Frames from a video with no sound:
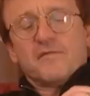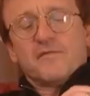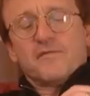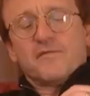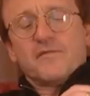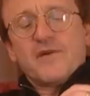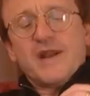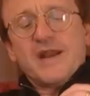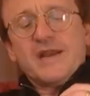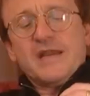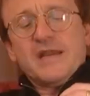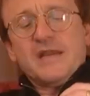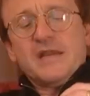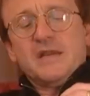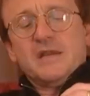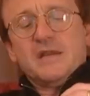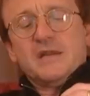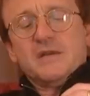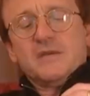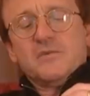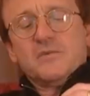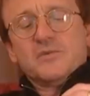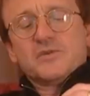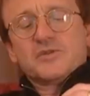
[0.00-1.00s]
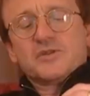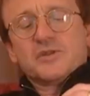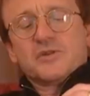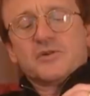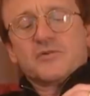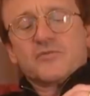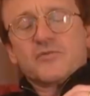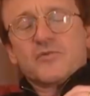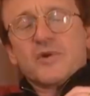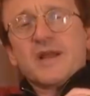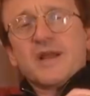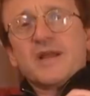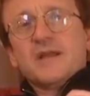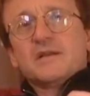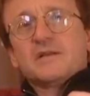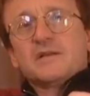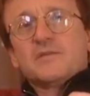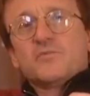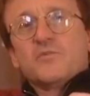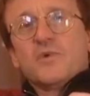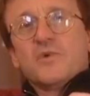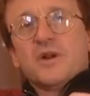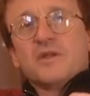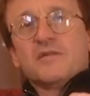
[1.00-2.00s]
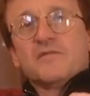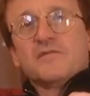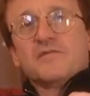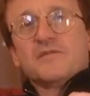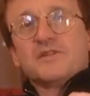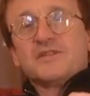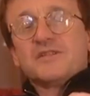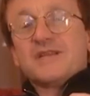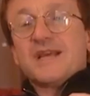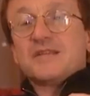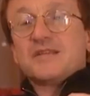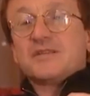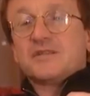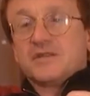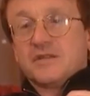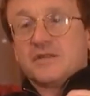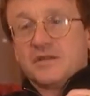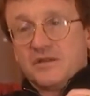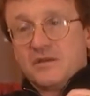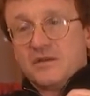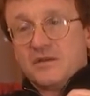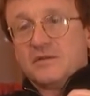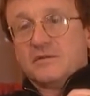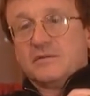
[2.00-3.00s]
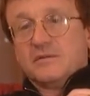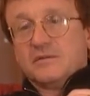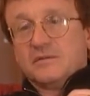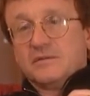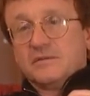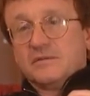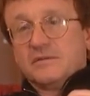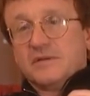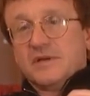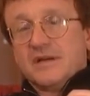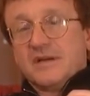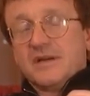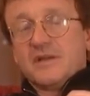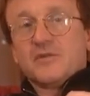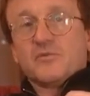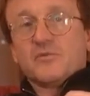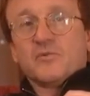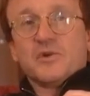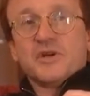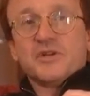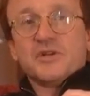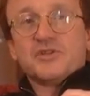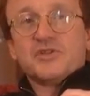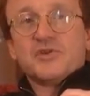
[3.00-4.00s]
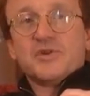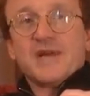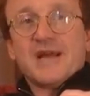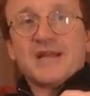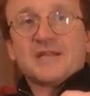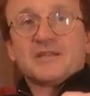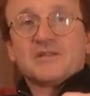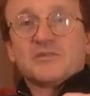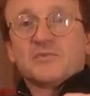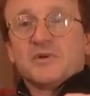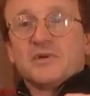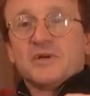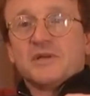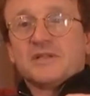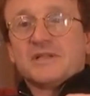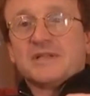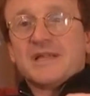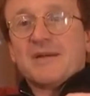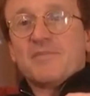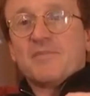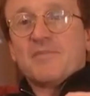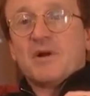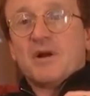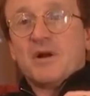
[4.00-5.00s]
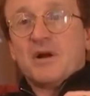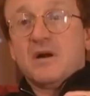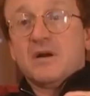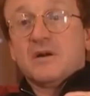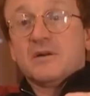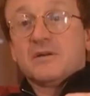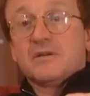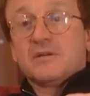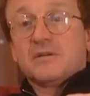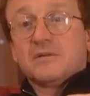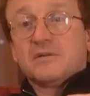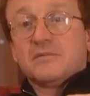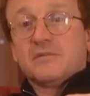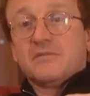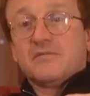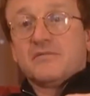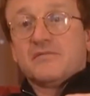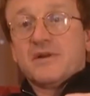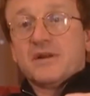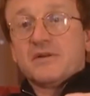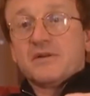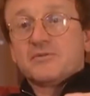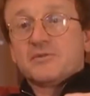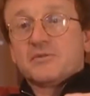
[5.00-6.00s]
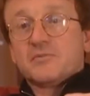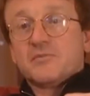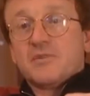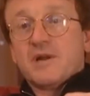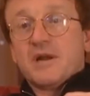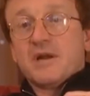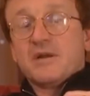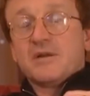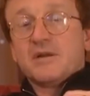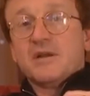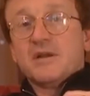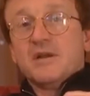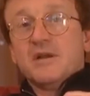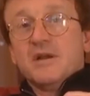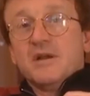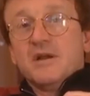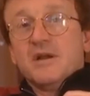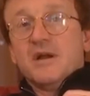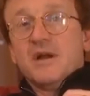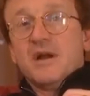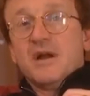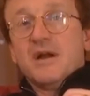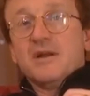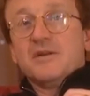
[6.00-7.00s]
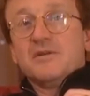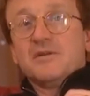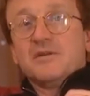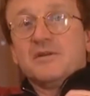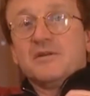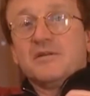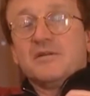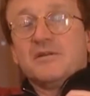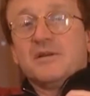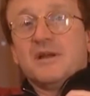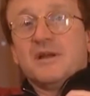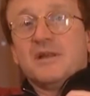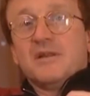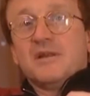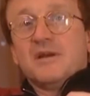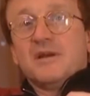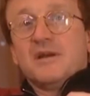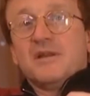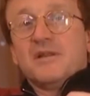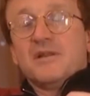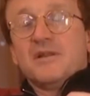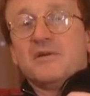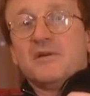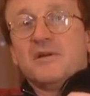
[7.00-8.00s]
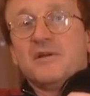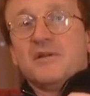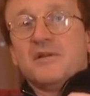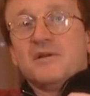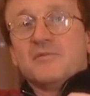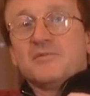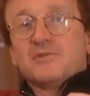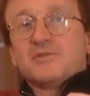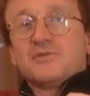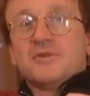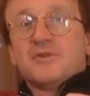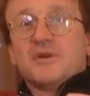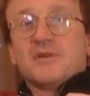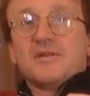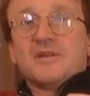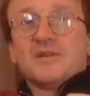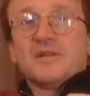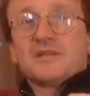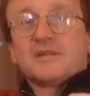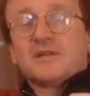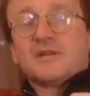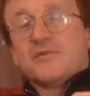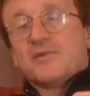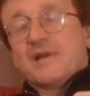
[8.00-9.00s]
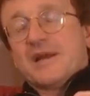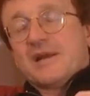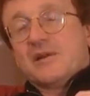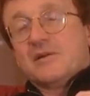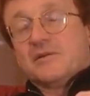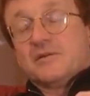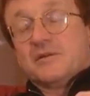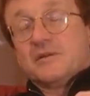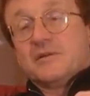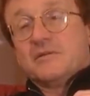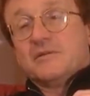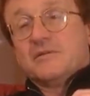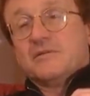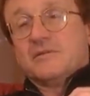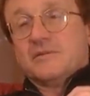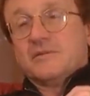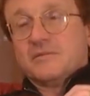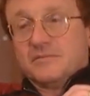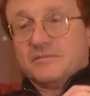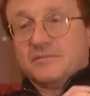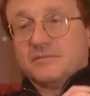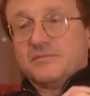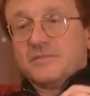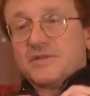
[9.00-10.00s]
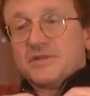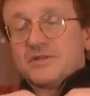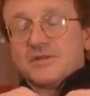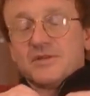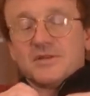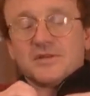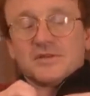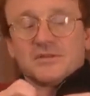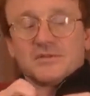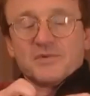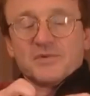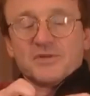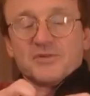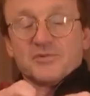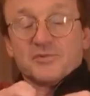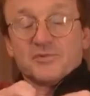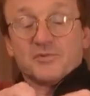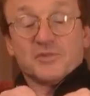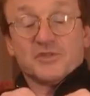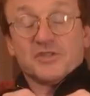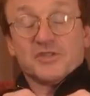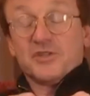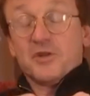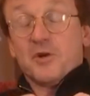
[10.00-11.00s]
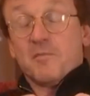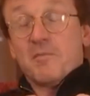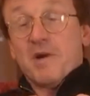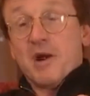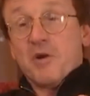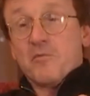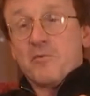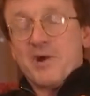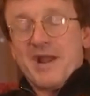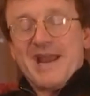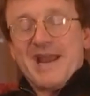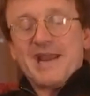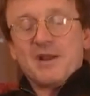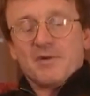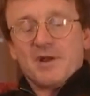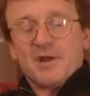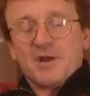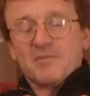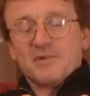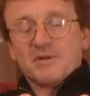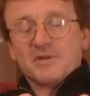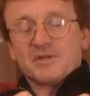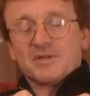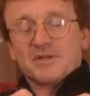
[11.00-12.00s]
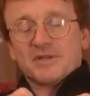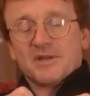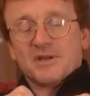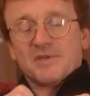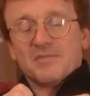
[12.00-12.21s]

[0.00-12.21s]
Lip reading: Freddie was a great one for testing you. In other words, you had to work damn hard when Fred was about. And there was none of this, oh, that'll do business, which is not my way anyway, but